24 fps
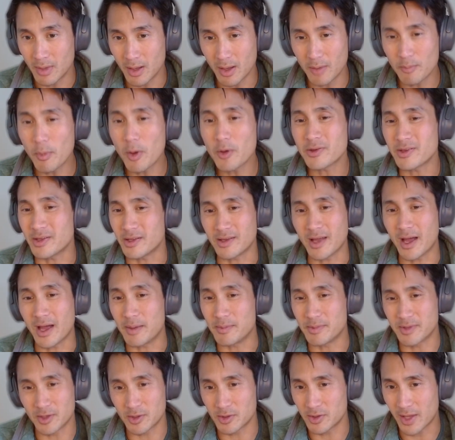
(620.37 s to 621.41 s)
Most of the
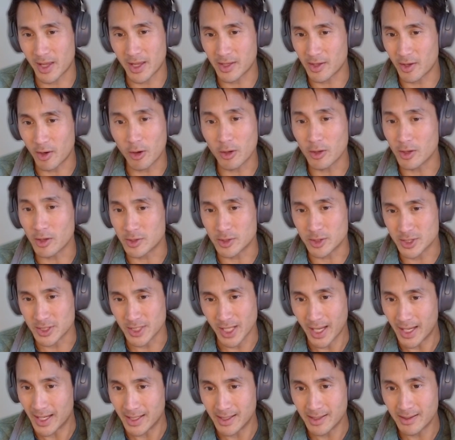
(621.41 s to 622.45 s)
times they all
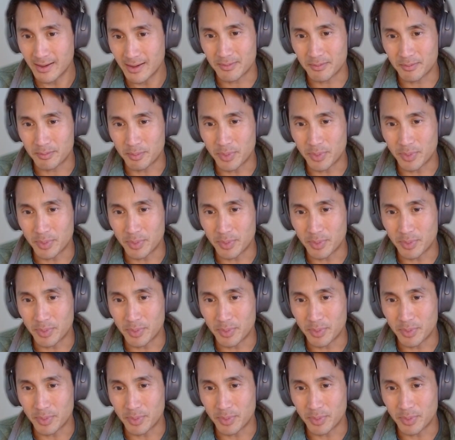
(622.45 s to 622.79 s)
understand,